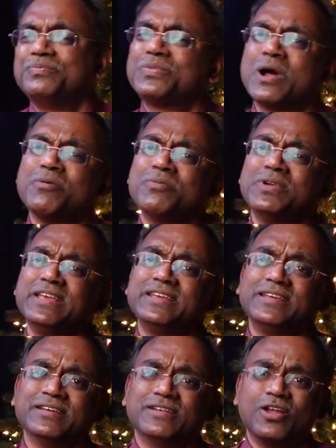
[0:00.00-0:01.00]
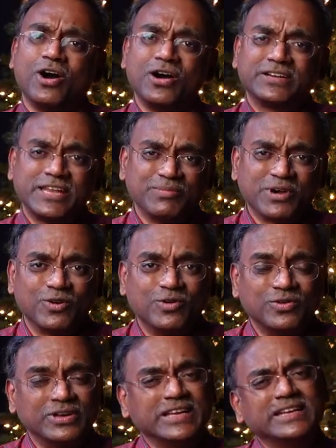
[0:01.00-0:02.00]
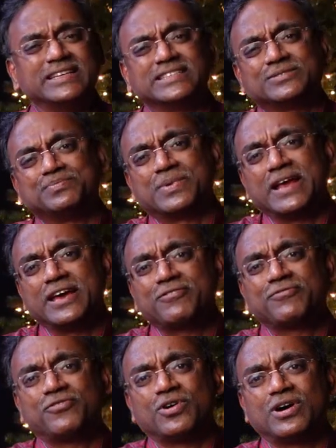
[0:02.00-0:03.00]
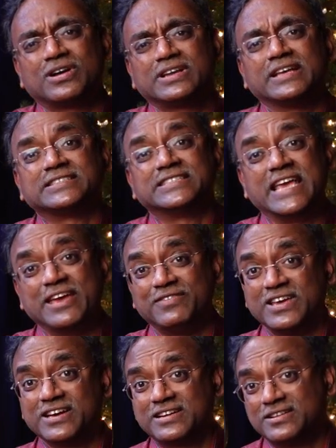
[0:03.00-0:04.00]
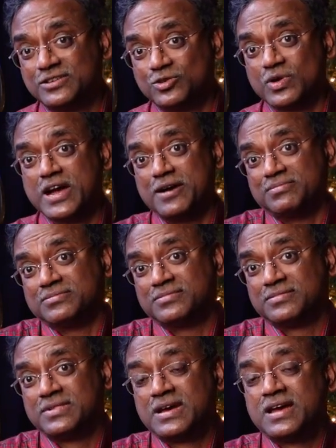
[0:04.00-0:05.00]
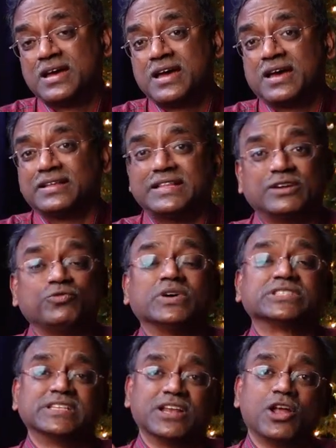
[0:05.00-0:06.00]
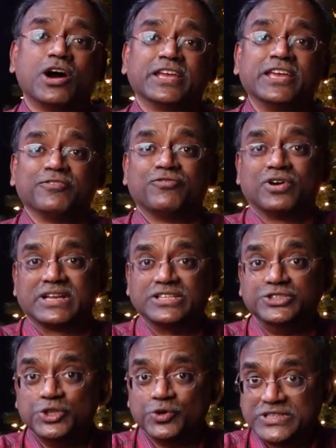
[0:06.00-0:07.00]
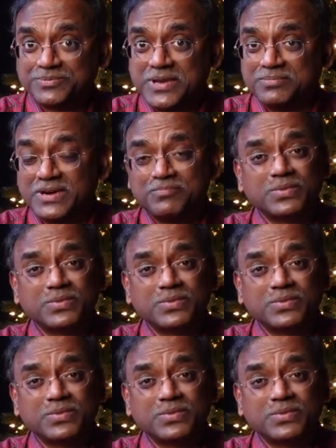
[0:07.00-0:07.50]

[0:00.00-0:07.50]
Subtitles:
Probably long time ago, it is prayer for the Savior to come. That was the longing for Jewish people.